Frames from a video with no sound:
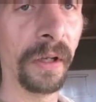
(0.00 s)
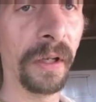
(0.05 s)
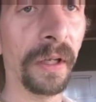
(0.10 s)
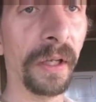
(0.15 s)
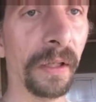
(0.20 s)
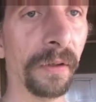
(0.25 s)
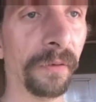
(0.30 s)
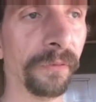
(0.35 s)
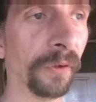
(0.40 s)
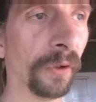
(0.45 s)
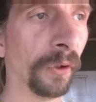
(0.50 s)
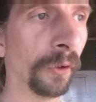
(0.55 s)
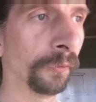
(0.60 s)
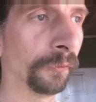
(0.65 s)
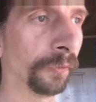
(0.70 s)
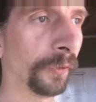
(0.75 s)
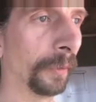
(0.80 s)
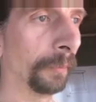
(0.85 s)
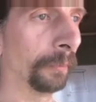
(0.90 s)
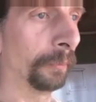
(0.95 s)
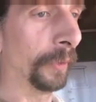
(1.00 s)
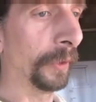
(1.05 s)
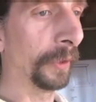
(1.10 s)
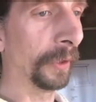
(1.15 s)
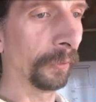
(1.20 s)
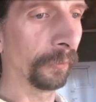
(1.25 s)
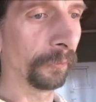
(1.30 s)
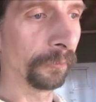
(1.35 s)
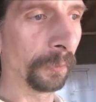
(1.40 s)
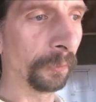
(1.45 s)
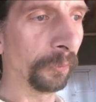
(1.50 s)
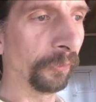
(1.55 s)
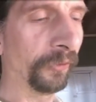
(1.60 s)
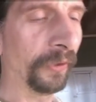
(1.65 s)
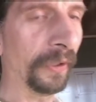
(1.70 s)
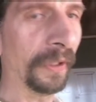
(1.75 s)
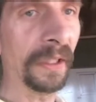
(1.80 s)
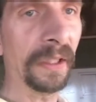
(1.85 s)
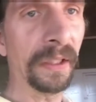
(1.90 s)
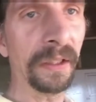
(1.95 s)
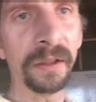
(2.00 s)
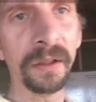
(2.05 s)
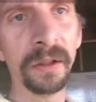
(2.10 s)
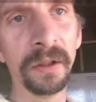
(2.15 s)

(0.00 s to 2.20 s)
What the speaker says: And so from, you know, from seed